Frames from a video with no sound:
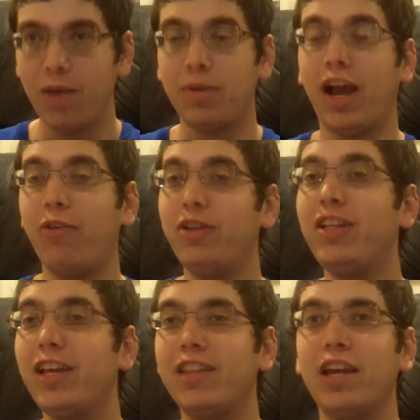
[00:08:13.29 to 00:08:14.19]
But I really
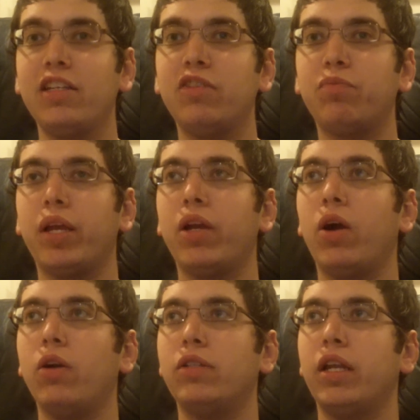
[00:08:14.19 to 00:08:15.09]
like the idea of playing
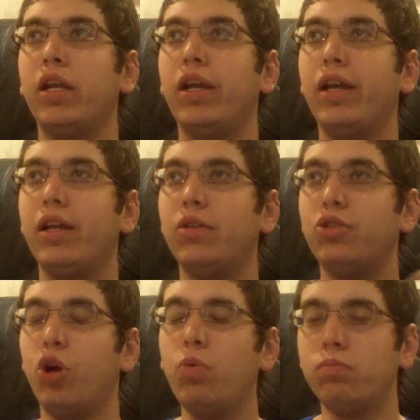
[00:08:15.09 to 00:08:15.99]
cards that
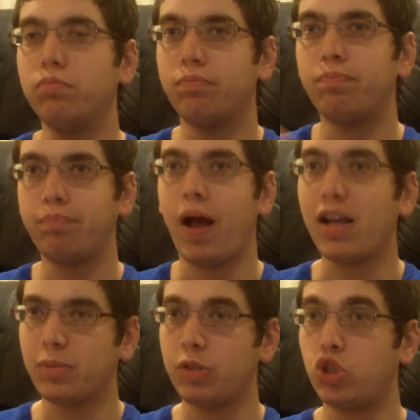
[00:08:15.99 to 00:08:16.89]
don't
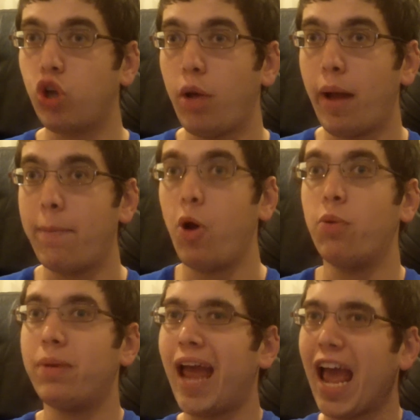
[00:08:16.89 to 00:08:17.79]
possibly stall my
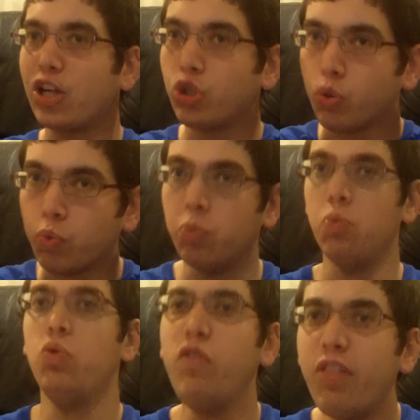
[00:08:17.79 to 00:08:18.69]
opponent, but actually
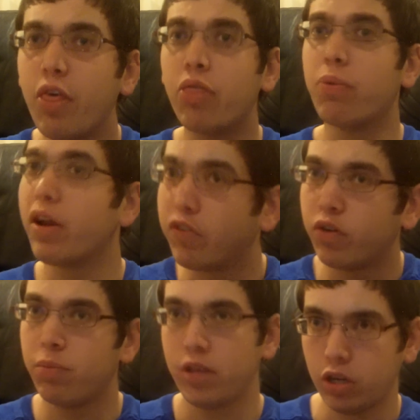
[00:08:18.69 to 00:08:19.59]
remove the threat
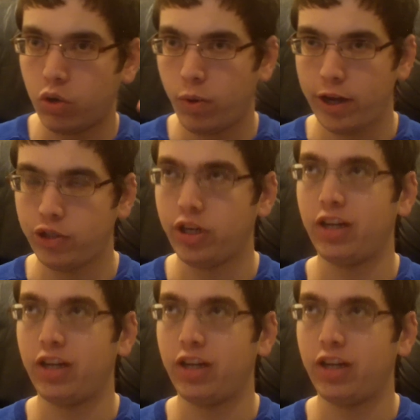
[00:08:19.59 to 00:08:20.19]
from the equation.